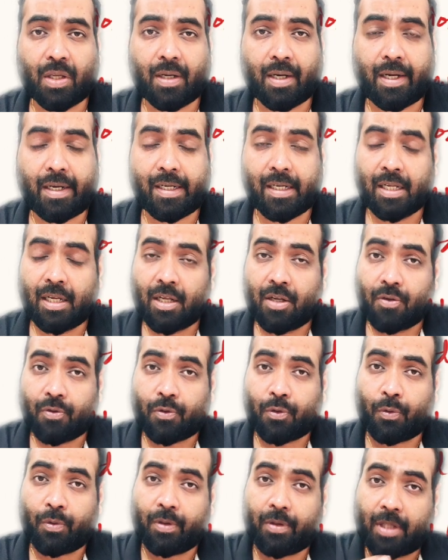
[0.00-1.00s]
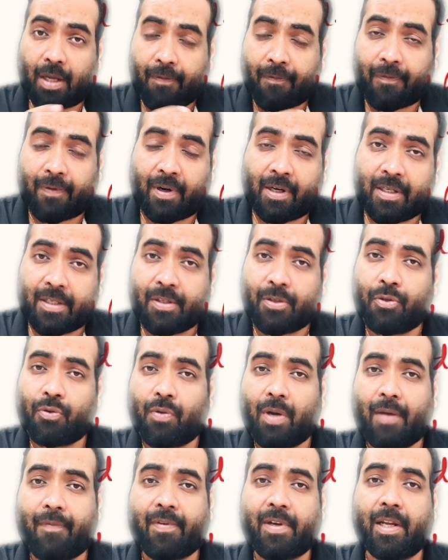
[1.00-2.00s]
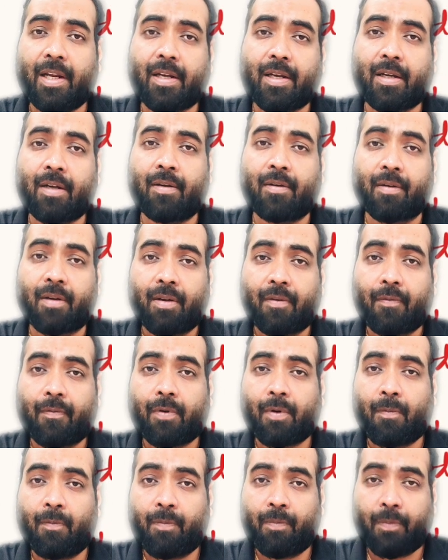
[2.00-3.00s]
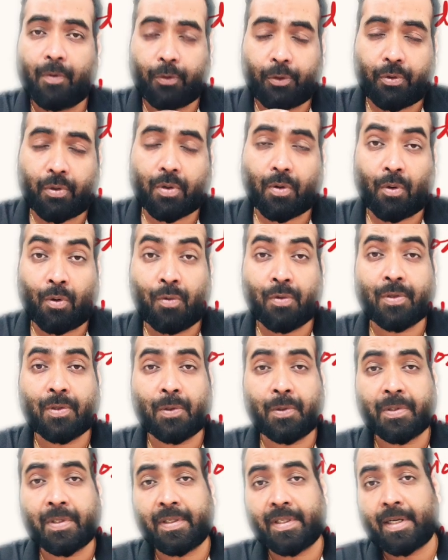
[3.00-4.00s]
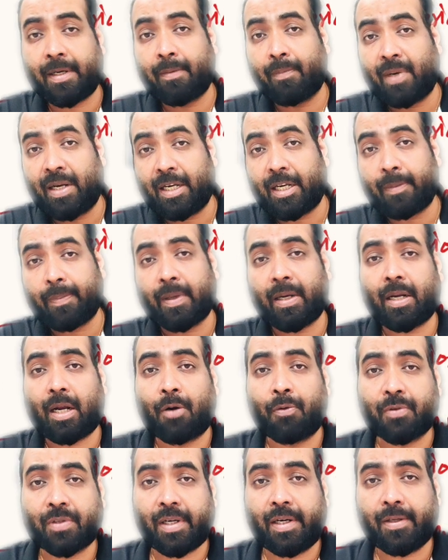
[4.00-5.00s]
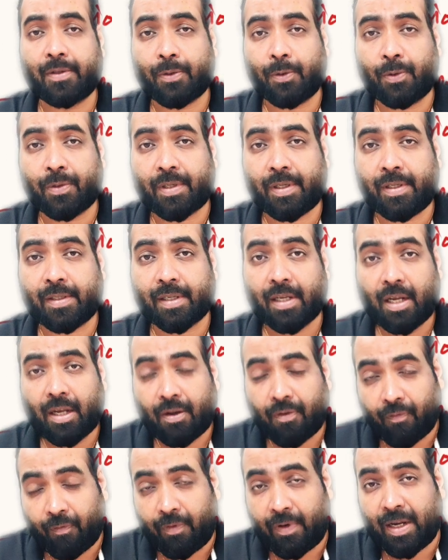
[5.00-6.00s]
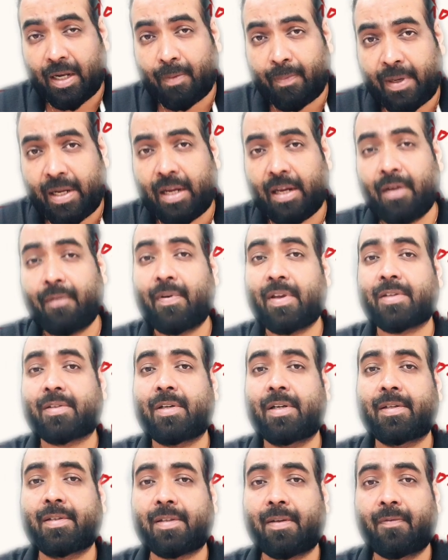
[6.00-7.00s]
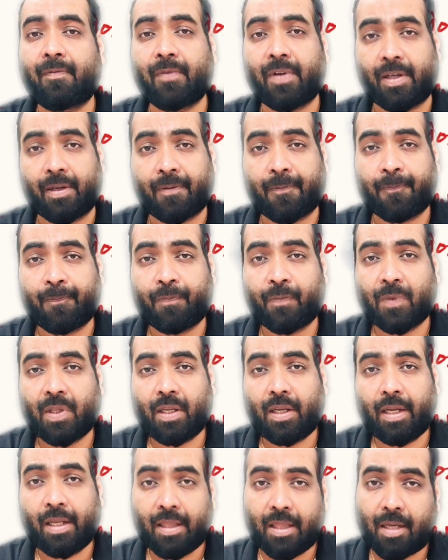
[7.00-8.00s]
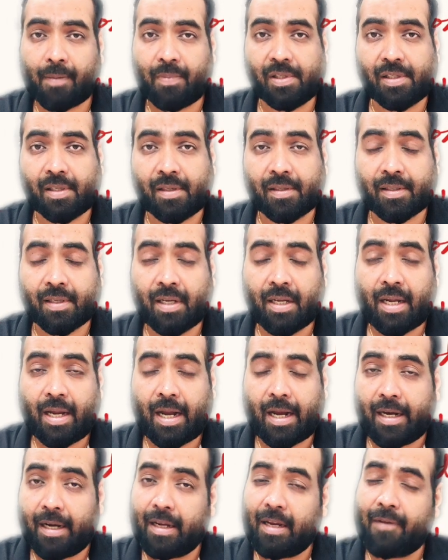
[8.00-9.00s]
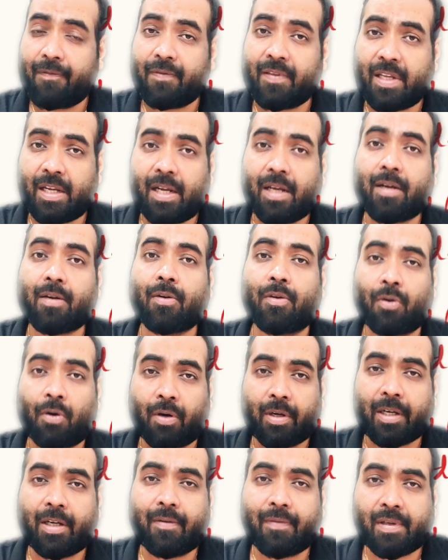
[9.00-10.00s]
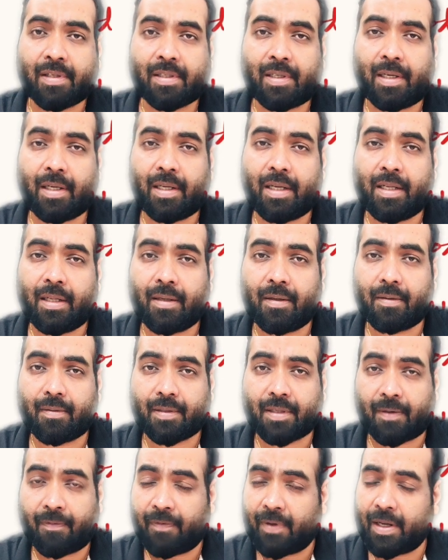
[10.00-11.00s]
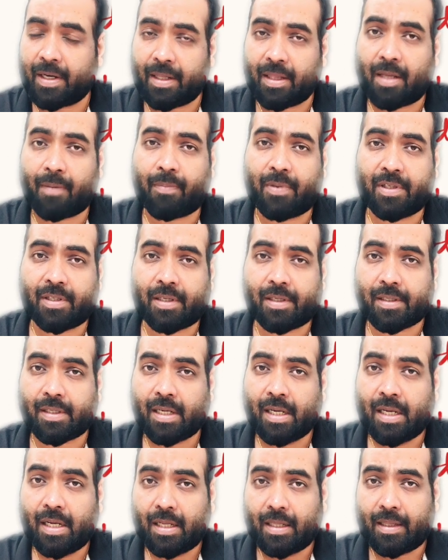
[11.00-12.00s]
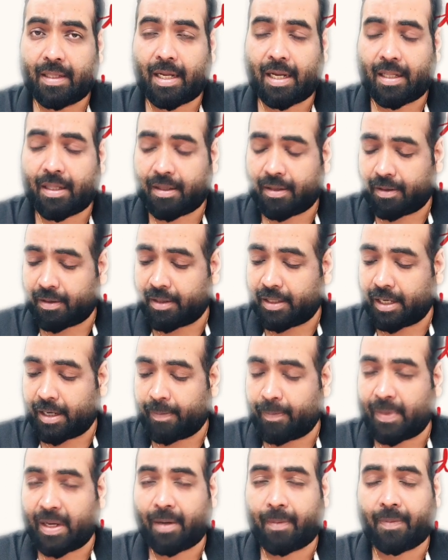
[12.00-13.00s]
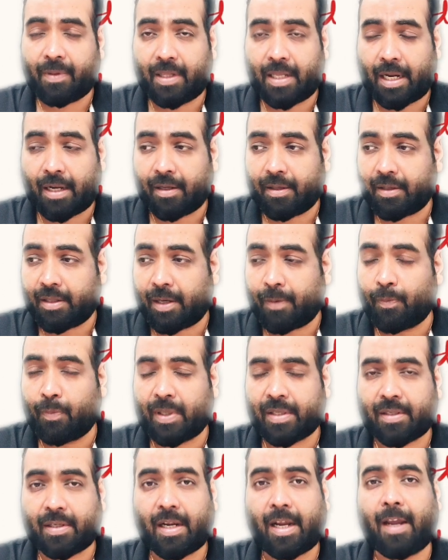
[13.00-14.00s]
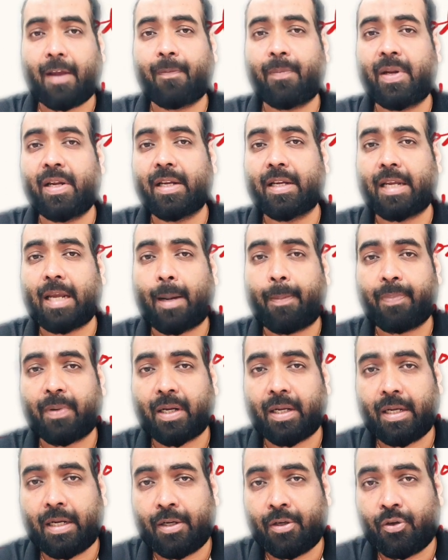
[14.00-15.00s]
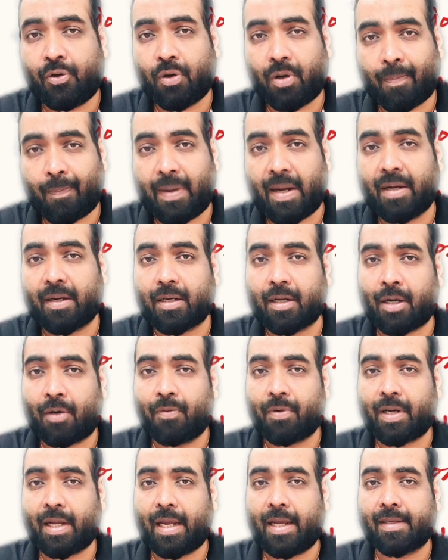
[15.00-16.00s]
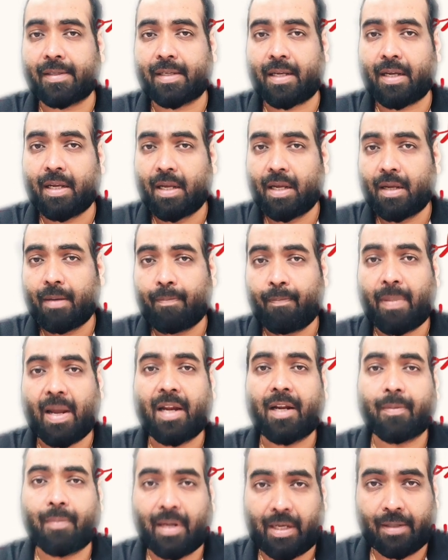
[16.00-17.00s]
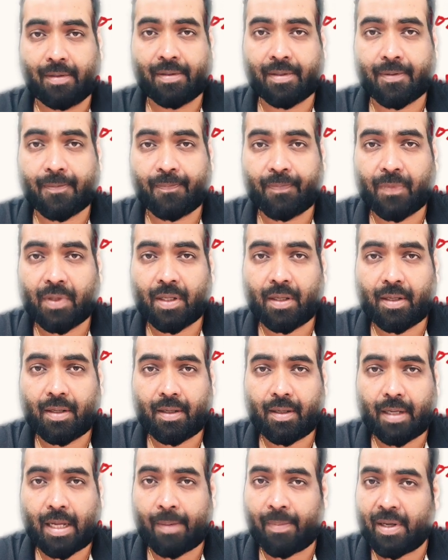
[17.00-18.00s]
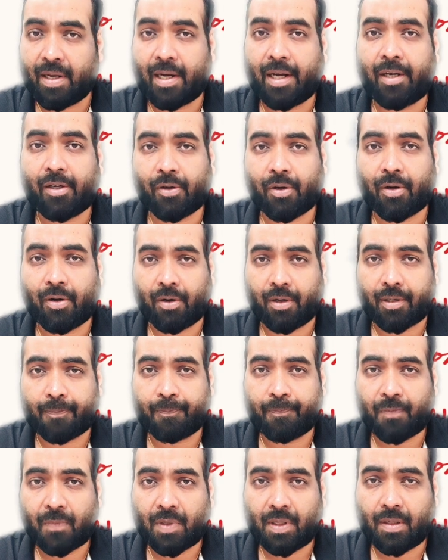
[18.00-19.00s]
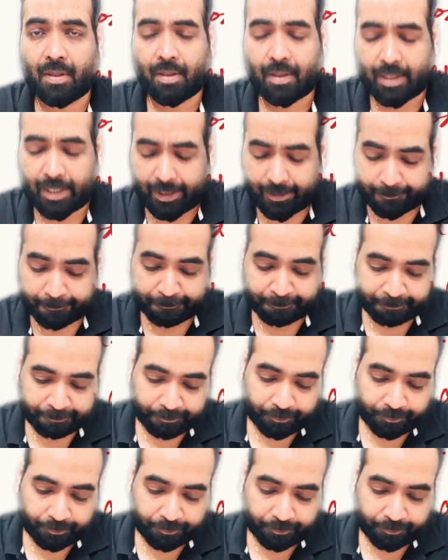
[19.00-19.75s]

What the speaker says: right? So the funds you have taken from your own sources and multiple outside sources will be invested somewhere in the business. And if they are not invested in somewhere in the business, then they must have been kept in your bank account as a bank balance. Am I right or not? Right?